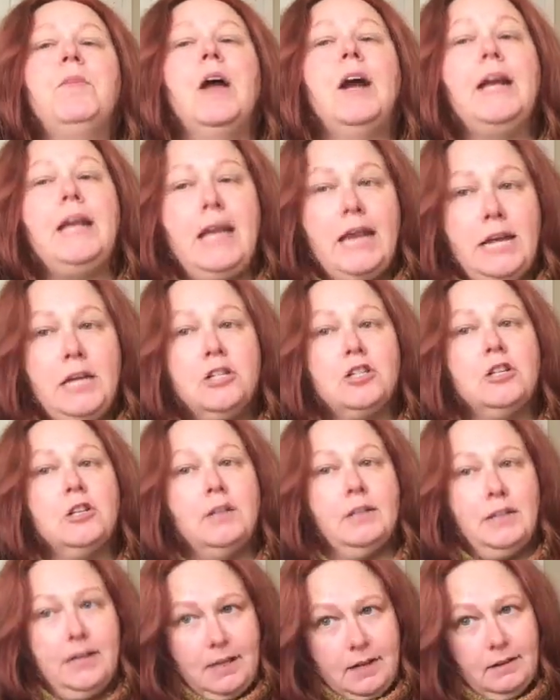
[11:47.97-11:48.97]

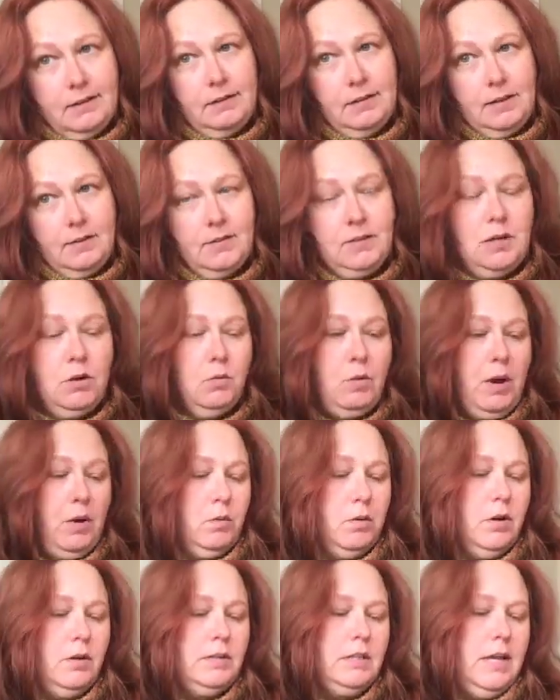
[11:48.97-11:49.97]
occasionally lives in a white
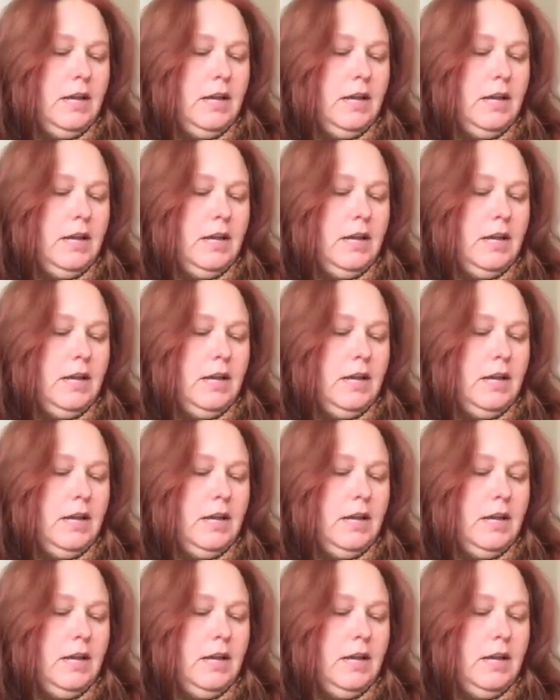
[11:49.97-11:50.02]
world.